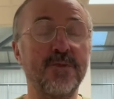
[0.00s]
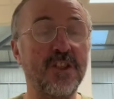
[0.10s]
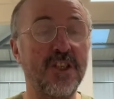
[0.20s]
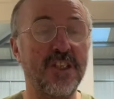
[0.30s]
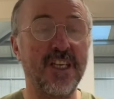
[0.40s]

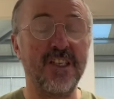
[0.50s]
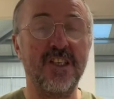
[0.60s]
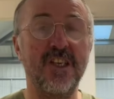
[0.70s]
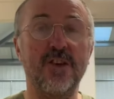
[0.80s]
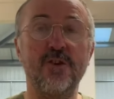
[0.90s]
She said,
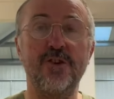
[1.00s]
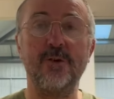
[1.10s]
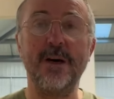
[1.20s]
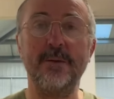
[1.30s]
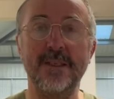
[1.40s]
could
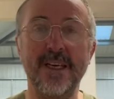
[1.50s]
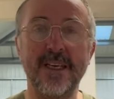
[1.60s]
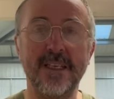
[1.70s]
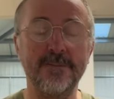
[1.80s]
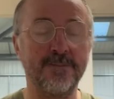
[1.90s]
you help us
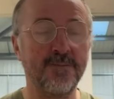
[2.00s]
out?